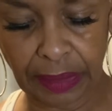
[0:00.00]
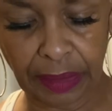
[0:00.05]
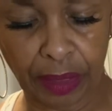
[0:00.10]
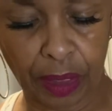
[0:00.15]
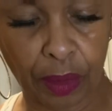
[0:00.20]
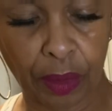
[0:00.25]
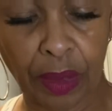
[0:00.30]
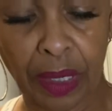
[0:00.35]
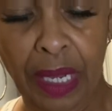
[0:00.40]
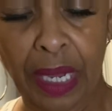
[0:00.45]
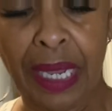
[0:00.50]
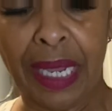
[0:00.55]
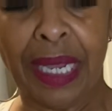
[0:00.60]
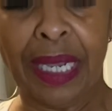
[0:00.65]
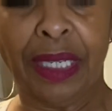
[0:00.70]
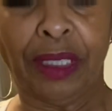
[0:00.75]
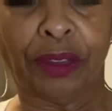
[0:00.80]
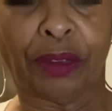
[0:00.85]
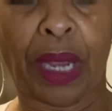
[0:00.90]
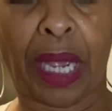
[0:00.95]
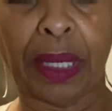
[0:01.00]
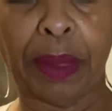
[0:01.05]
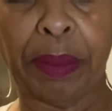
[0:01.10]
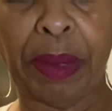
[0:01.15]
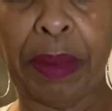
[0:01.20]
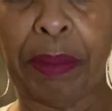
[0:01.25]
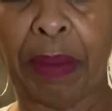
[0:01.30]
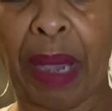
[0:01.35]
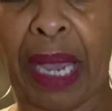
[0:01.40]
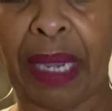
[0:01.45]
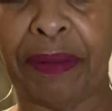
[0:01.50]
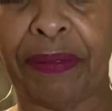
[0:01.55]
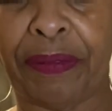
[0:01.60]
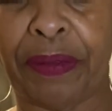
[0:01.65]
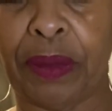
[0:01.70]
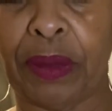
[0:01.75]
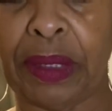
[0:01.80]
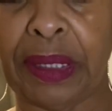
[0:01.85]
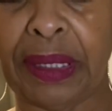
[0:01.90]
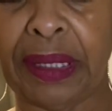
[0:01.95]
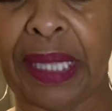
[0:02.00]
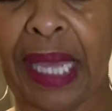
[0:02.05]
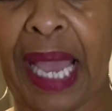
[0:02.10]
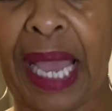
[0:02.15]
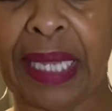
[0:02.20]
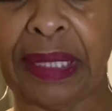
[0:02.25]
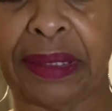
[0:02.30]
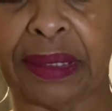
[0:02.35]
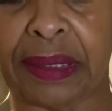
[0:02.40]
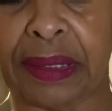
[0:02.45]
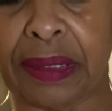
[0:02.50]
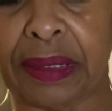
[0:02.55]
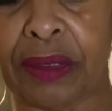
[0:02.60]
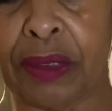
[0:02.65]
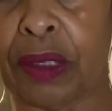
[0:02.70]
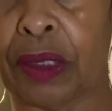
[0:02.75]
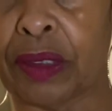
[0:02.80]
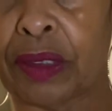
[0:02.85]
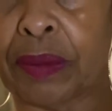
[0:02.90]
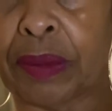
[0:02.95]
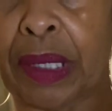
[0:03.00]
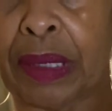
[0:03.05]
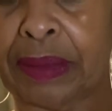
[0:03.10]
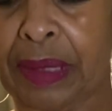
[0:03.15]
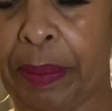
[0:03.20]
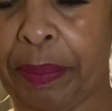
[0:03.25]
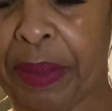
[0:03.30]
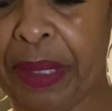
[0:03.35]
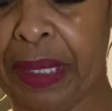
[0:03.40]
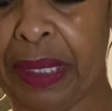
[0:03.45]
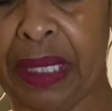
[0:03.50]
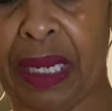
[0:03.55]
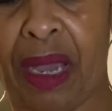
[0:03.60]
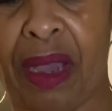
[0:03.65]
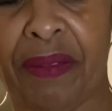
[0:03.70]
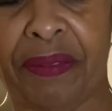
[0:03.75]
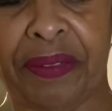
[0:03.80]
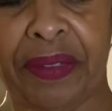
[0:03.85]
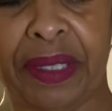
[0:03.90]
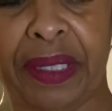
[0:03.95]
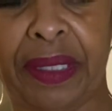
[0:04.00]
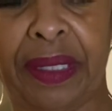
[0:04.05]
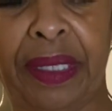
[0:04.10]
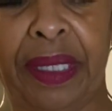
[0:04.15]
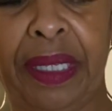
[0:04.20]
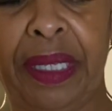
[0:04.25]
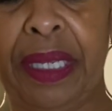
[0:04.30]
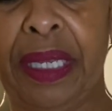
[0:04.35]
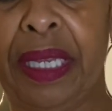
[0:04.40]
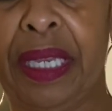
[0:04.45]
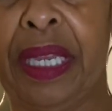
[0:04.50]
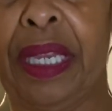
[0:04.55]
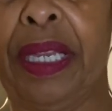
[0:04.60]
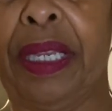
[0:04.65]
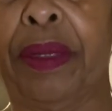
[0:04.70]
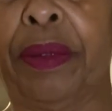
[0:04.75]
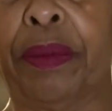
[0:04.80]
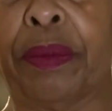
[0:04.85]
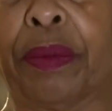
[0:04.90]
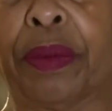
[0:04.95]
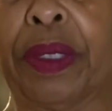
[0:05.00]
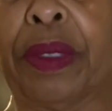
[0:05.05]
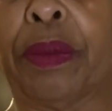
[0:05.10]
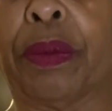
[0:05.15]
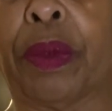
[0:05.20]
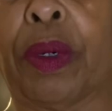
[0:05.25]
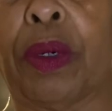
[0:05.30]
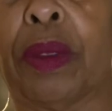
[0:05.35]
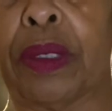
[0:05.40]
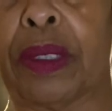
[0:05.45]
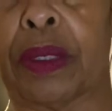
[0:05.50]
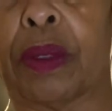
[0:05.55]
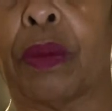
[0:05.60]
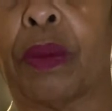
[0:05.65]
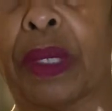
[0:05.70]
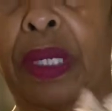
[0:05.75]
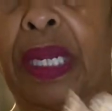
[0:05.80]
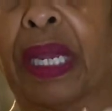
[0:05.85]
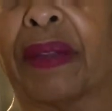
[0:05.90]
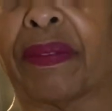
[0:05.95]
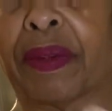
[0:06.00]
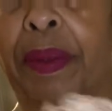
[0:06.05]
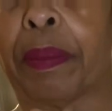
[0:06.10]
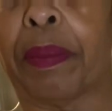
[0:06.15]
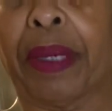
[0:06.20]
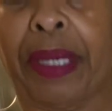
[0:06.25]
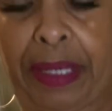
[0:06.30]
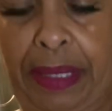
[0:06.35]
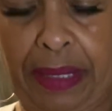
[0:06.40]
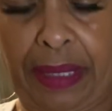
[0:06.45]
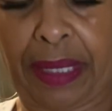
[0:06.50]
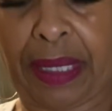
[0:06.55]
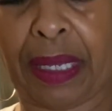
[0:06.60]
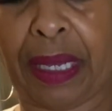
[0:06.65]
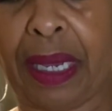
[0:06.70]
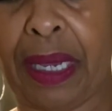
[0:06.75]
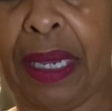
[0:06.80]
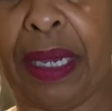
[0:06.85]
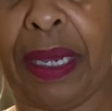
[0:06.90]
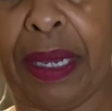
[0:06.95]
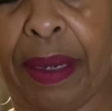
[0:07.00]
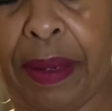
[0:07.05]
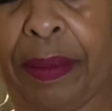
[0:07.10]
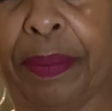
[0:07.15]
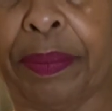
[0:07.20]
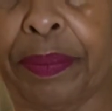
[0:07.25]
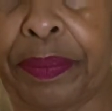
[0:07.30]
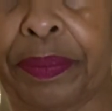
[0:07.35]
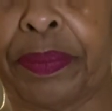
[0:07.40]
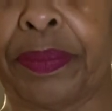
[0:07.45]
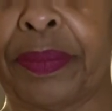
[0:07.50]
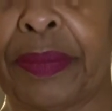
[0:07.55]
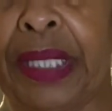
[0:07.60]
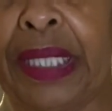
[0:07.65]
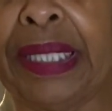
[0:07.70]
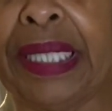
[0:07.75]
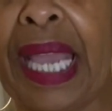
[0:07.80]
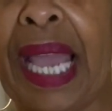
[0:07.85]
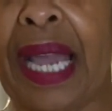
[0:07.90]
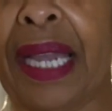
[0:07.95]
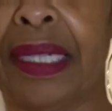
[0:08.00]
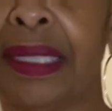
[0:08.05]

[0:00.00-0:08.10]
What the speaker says: so try to be mindful of that. Sometimes I'll pick it off and re-roll it or whatever, but yeah,